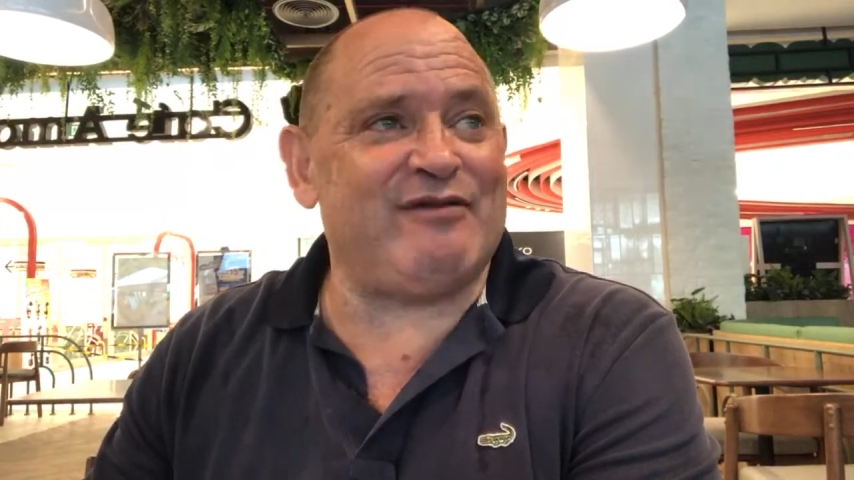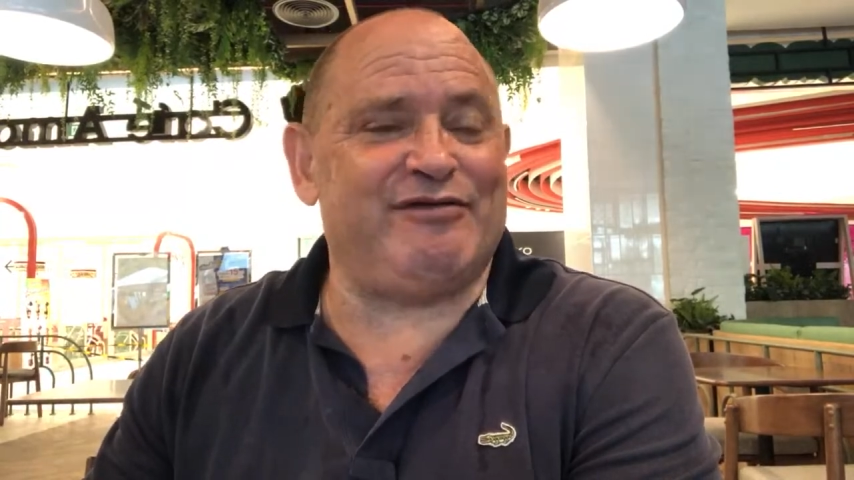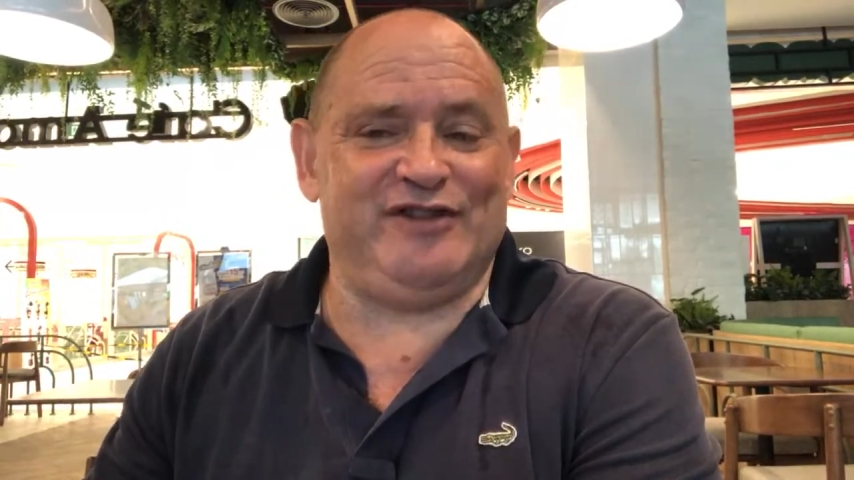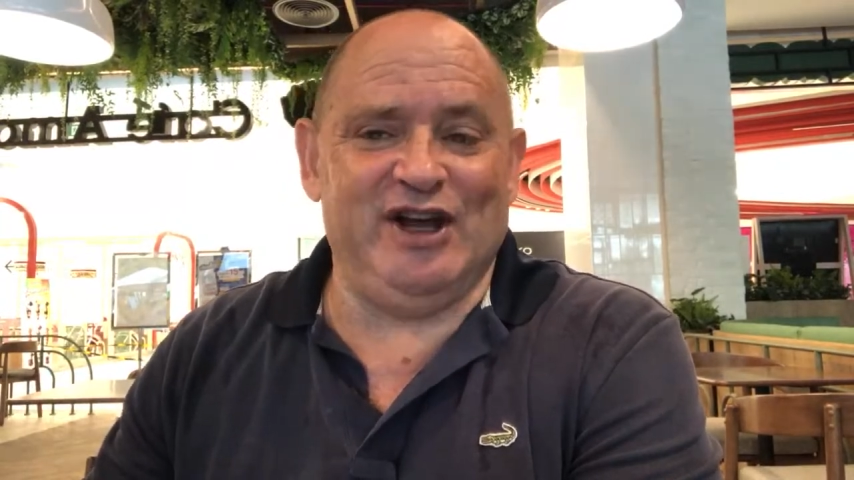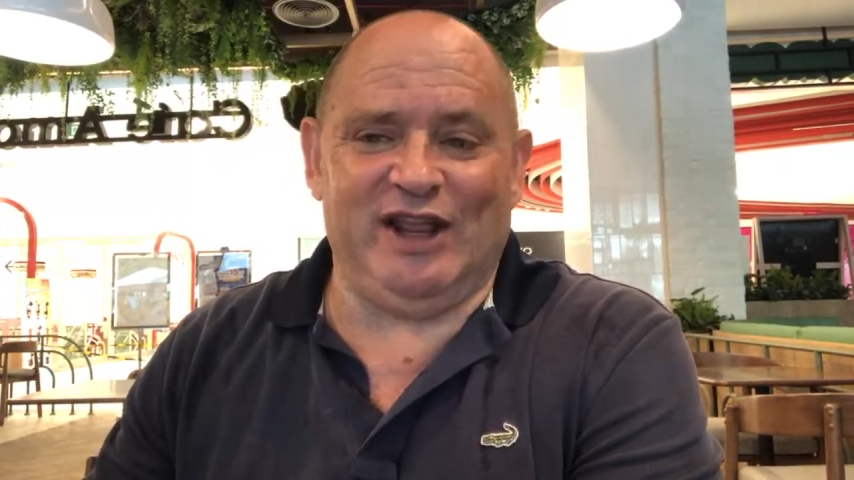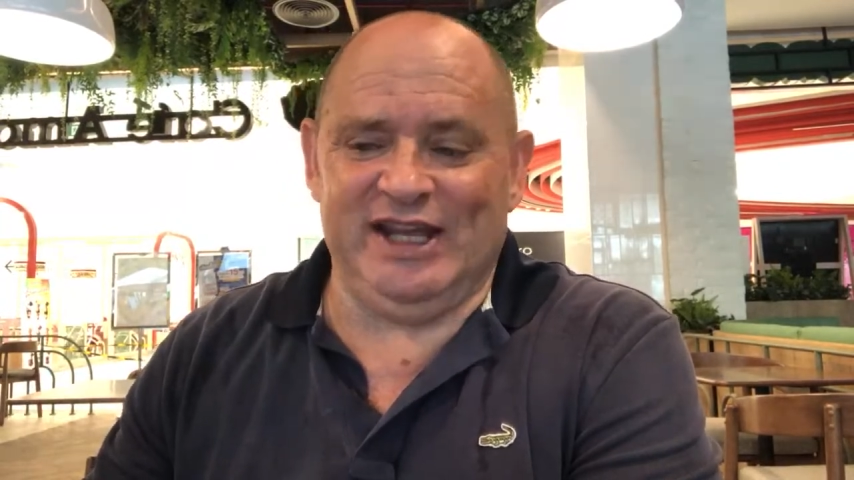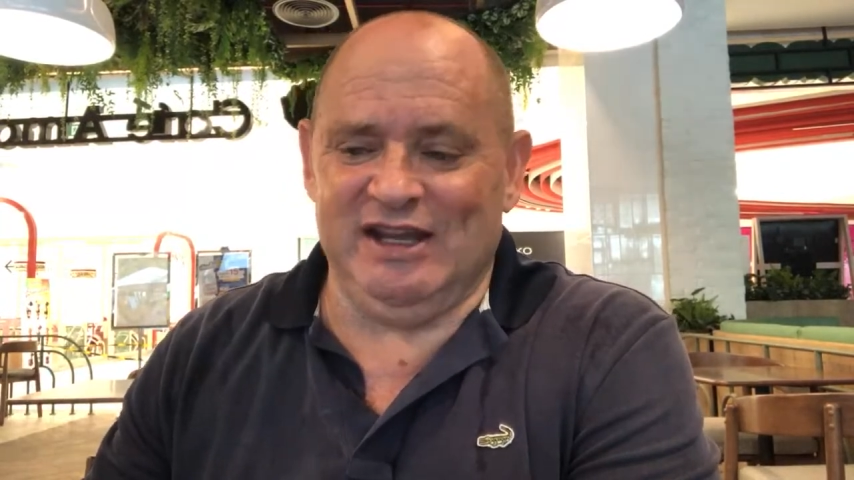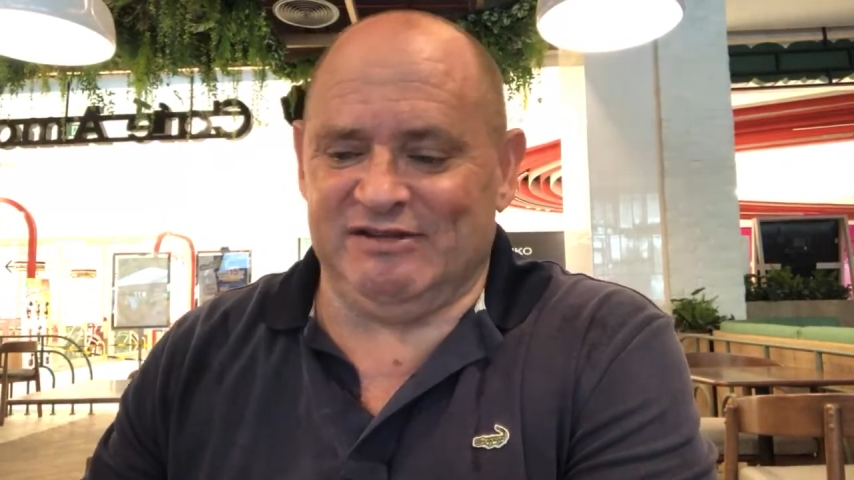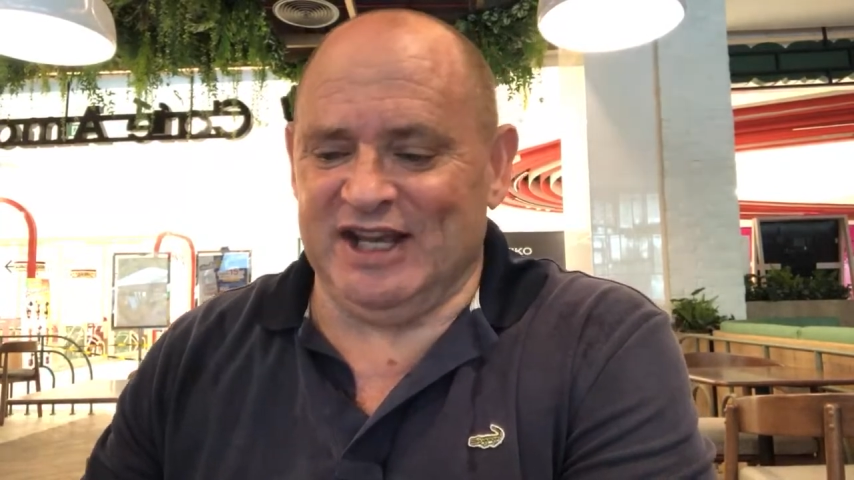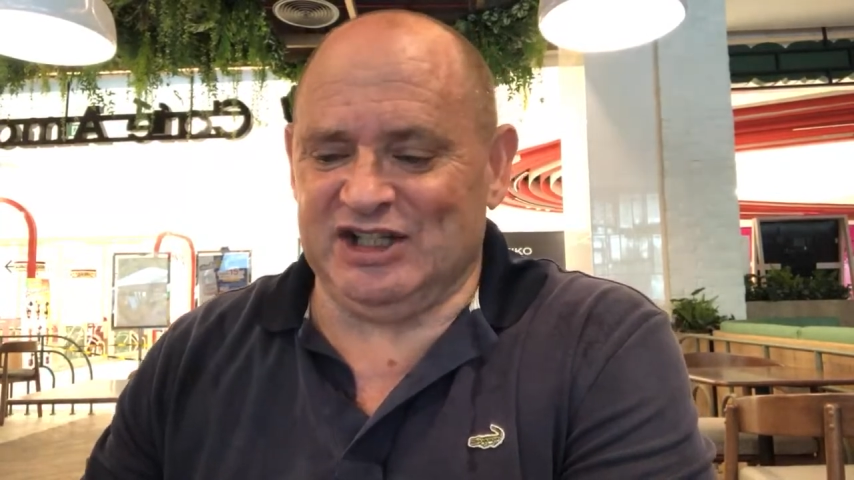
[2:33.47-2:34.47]
a feeling he
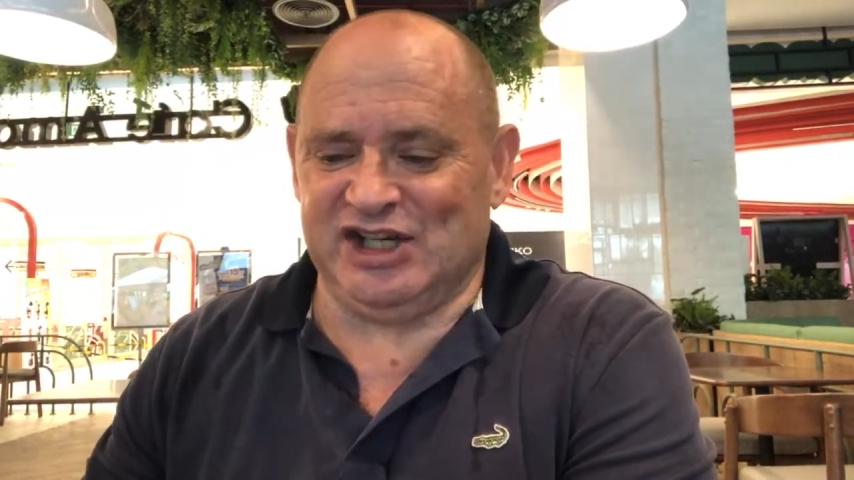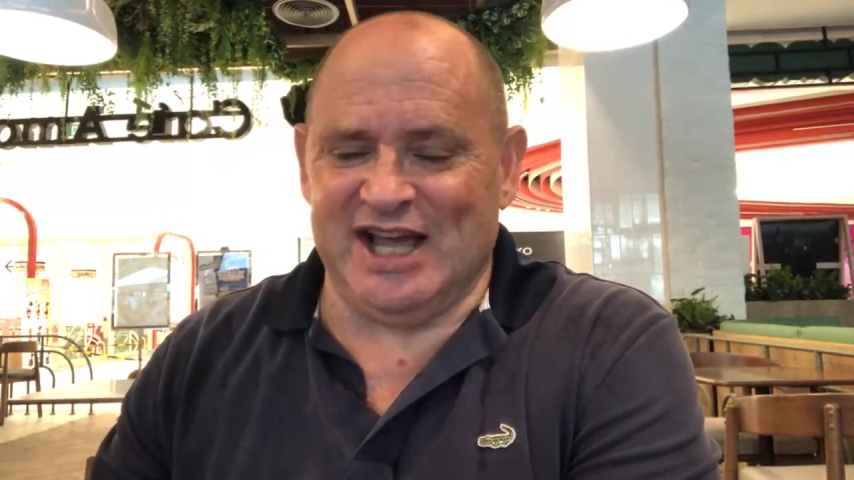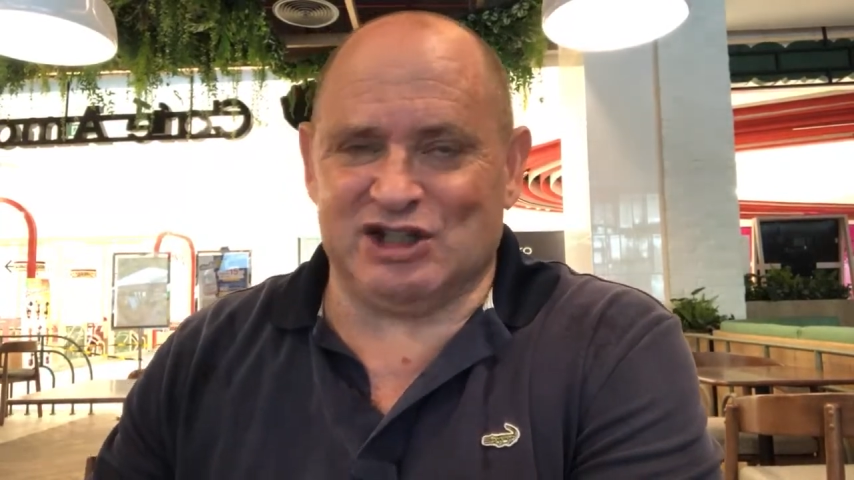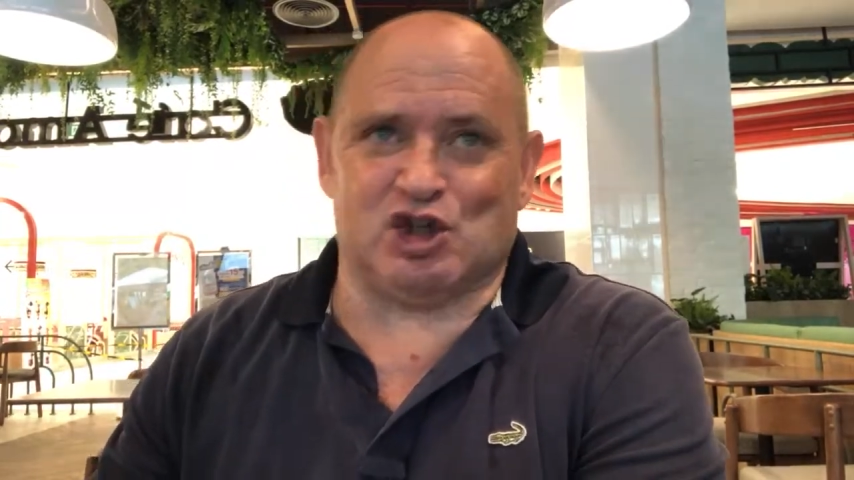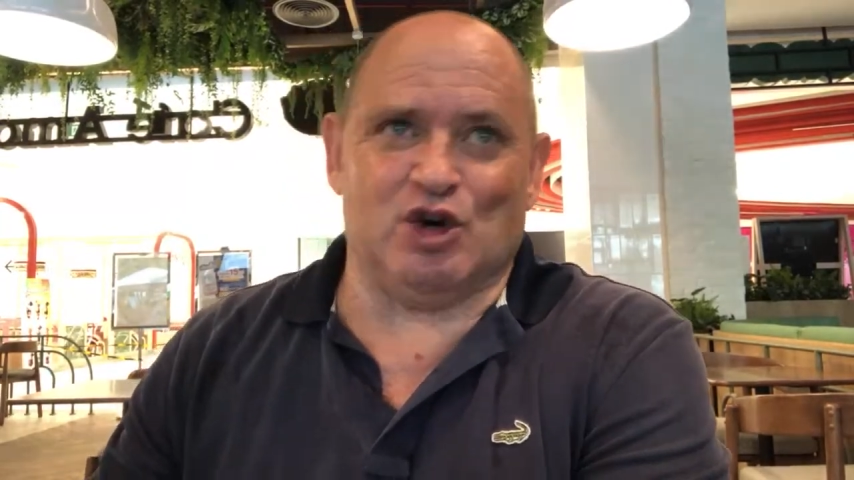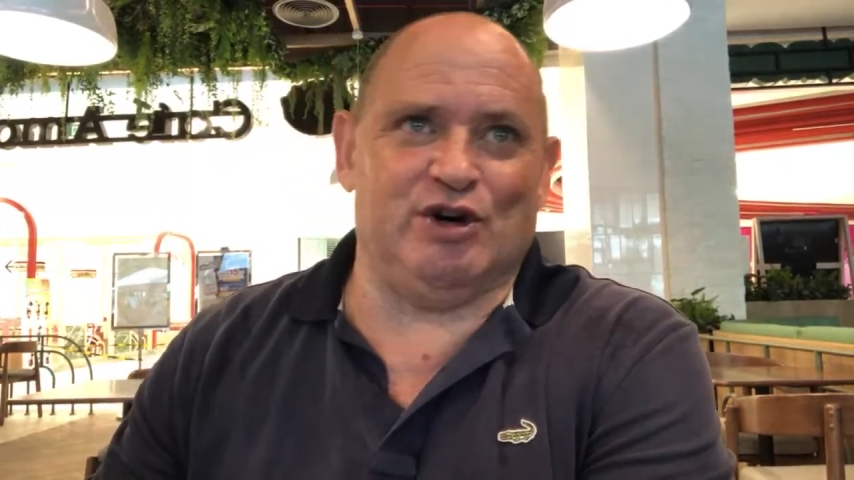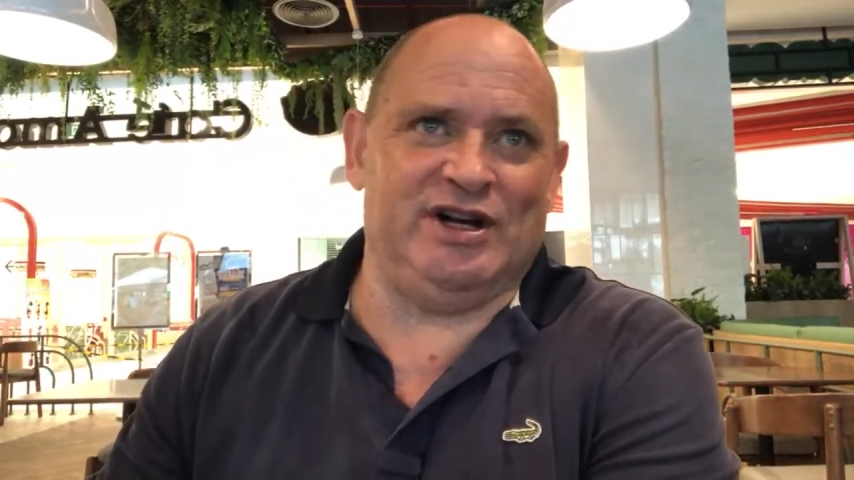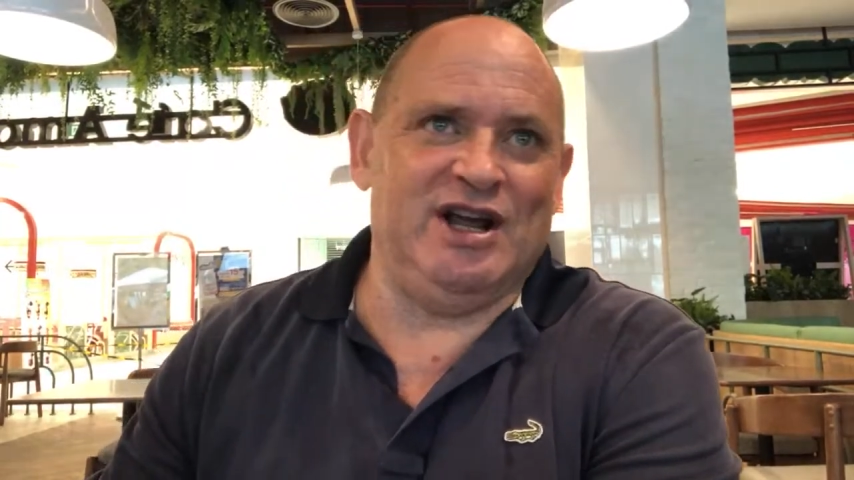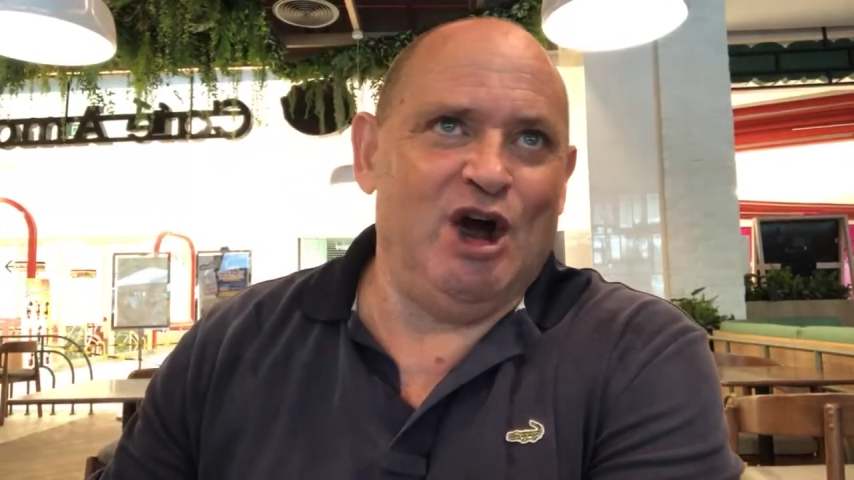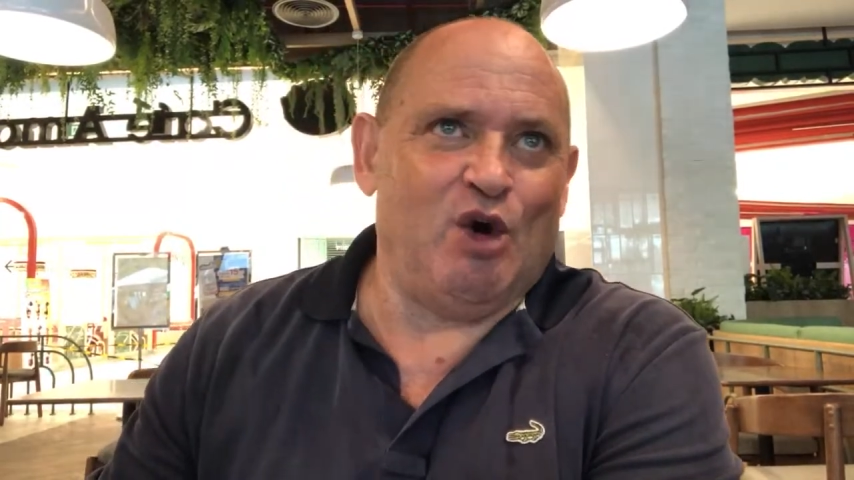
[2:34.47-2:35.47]
thinks he has certain